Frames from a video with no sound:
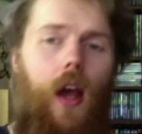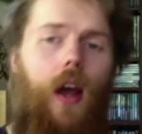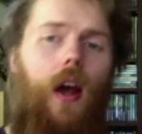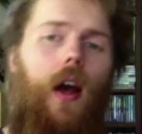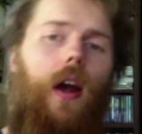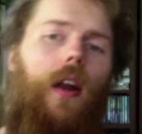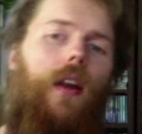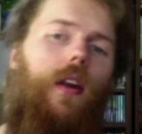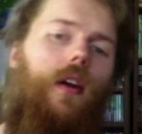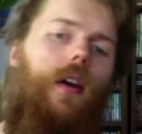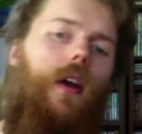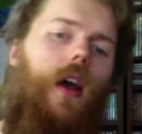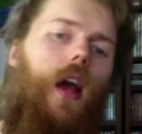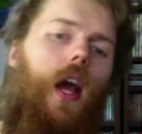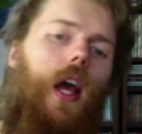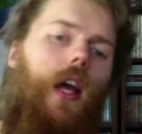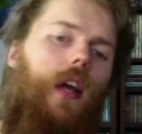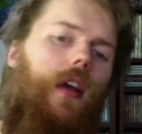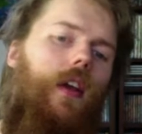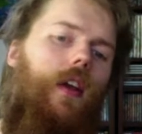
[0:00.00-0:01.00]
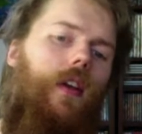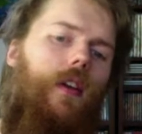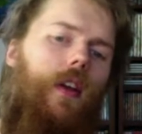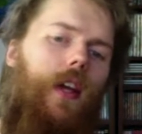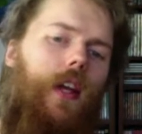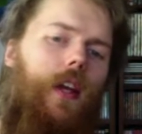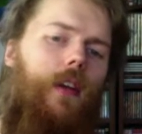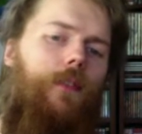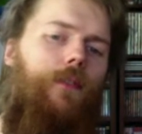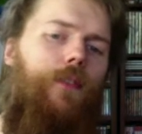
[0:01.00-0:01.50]
And
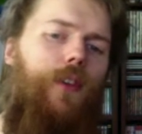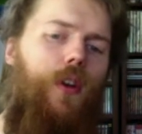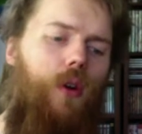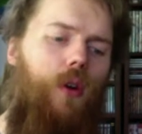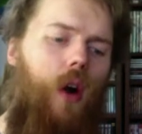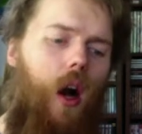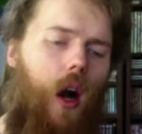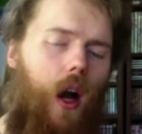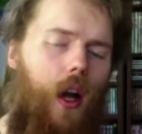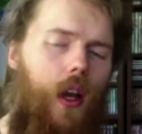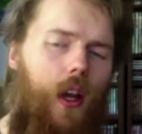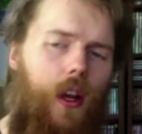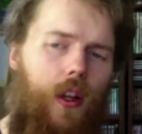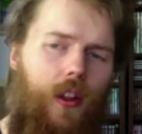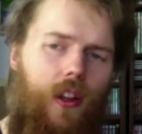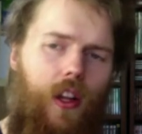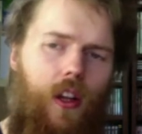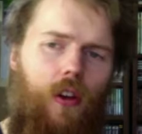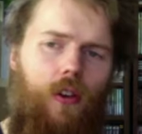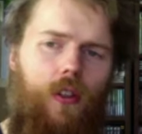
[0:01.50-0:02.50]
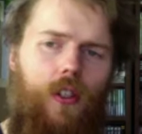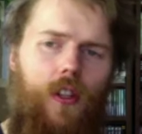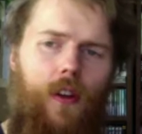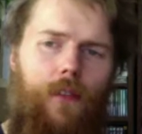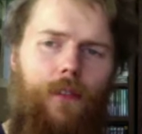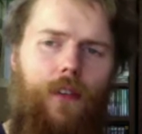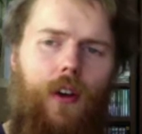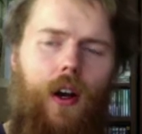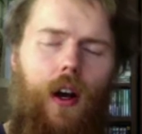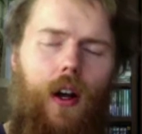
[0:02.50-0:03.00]
if you hire the
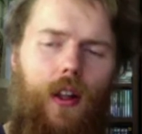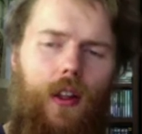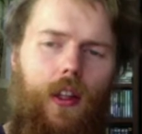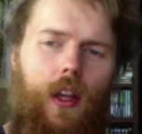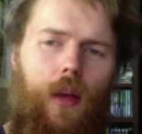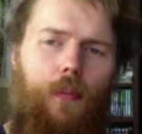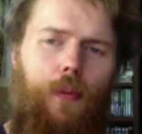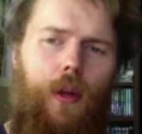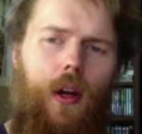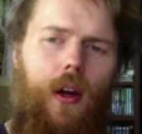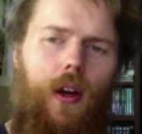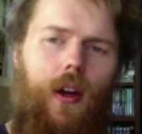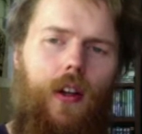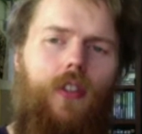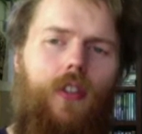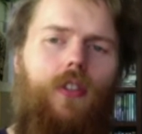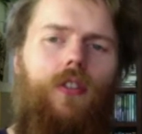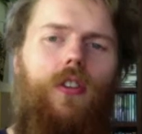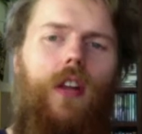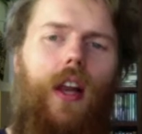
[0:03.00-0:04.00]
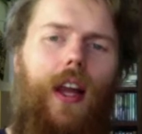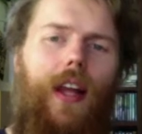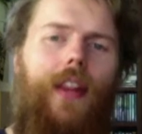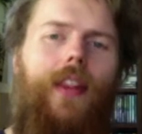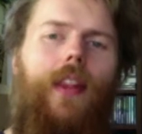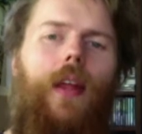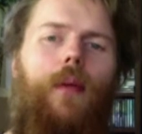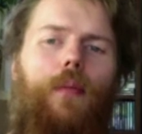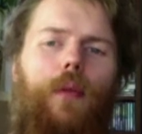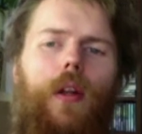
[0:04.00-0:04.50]
Joseph Kahn type directors,
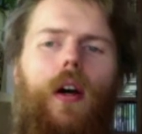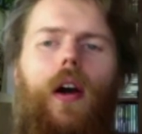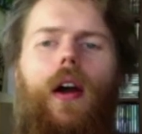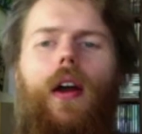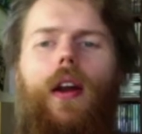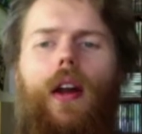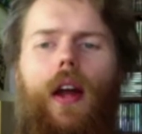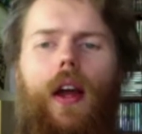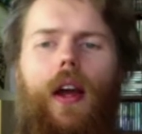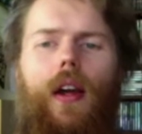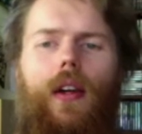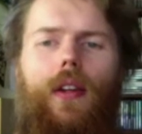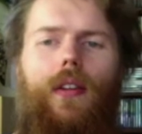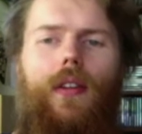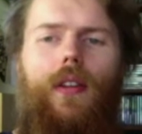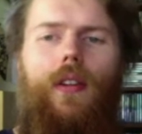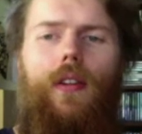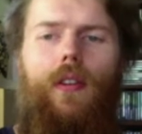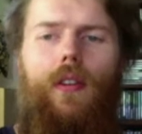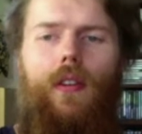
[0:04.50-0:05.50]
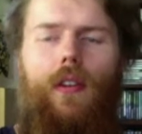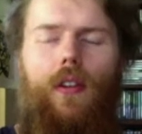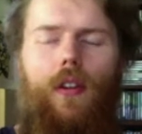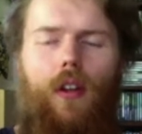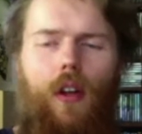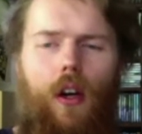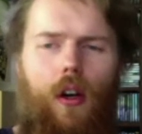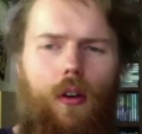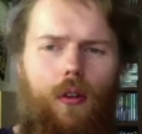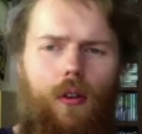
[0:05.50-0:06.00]
let them direct,
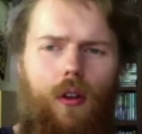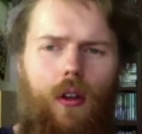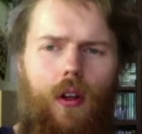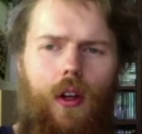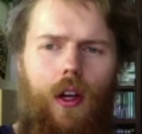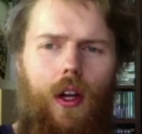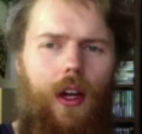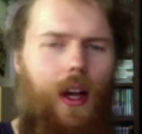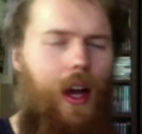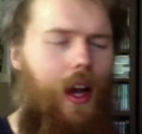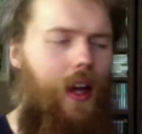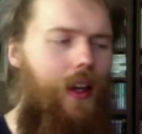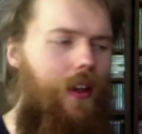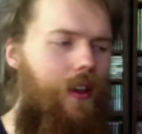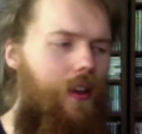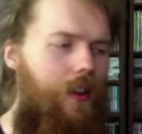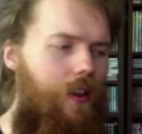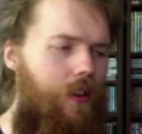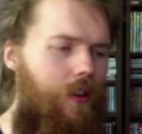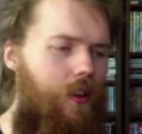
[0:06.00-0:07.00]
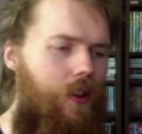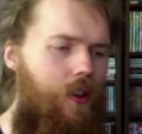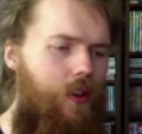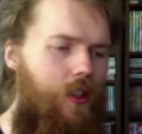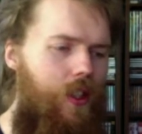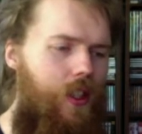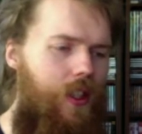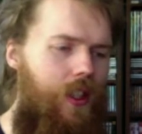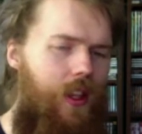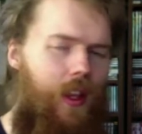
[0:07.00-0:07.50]
and don't
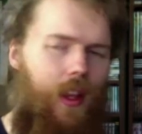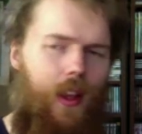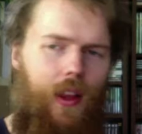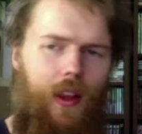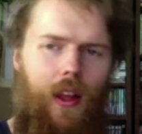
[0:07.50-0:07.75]
just